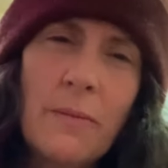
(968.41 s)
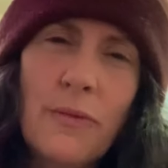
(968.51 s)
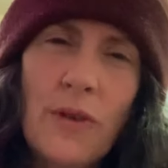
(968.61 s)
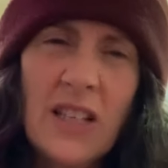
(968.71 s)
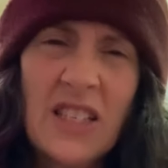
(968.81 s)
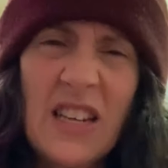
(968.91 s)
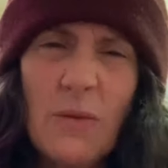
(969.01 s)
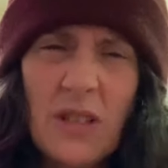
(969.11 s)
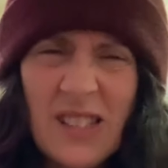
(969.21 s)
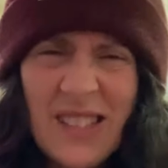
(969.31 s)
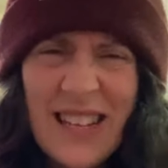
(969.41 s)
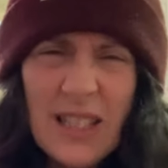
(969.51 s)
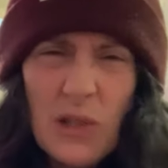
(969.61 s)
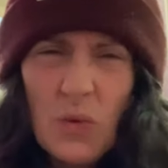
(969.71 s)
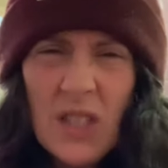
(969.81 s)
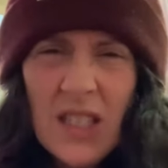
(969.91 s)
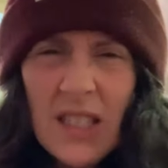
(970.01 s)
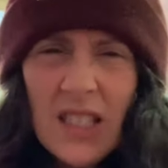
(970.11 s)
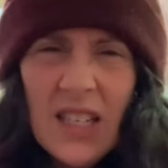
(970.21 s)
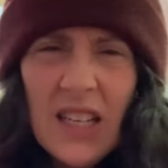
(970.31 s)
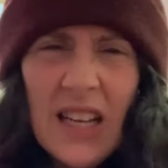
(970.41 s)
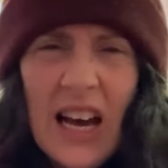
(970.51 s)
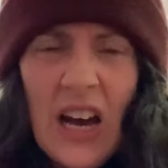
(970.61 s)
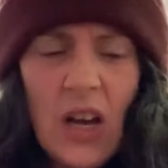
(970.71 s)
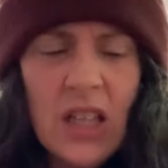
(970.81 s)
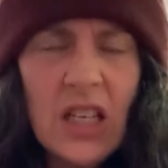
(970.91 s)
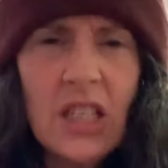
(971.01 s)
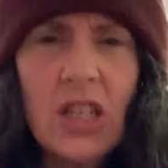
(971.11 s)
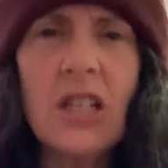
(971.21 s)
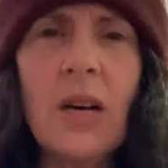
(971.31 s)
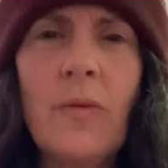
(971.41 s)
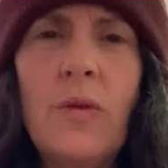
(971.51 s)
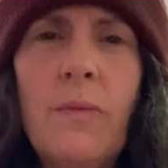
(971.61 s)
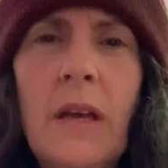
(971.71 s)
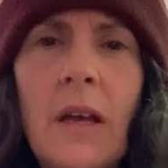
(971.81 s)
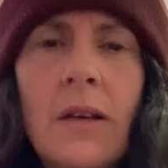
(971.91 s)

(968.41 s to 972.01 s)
branch, and I was just like twisting it out, like, you're coming with me.